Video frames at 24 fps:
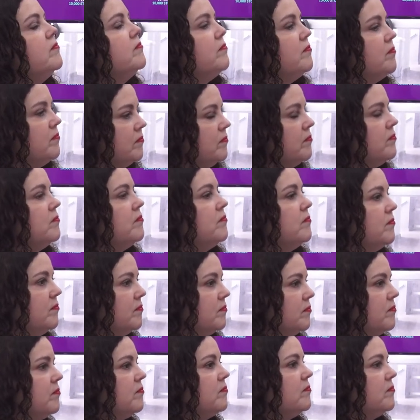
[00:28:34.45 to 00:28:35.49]

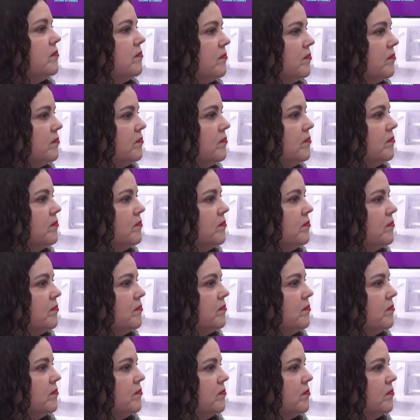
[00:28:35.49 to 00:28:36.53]

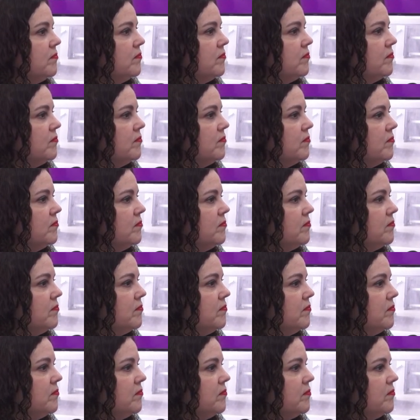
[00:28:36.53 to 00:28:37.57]

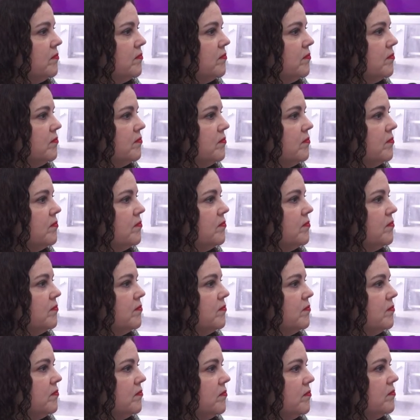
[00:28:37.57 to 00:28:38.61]

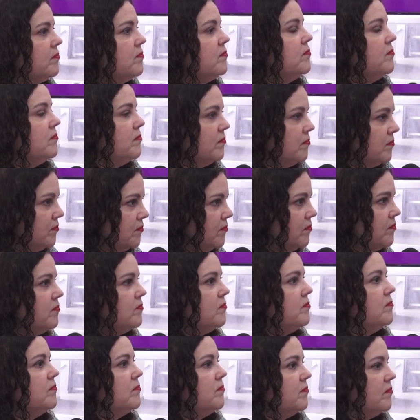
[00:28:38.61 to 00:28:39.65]

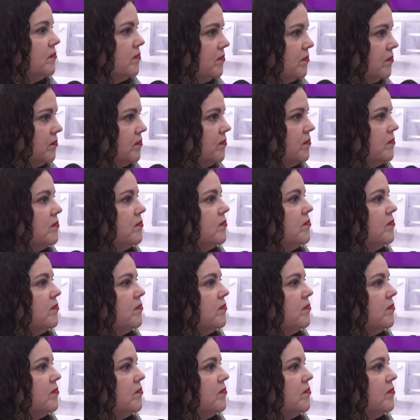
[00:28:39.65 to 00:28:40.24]
[no speech]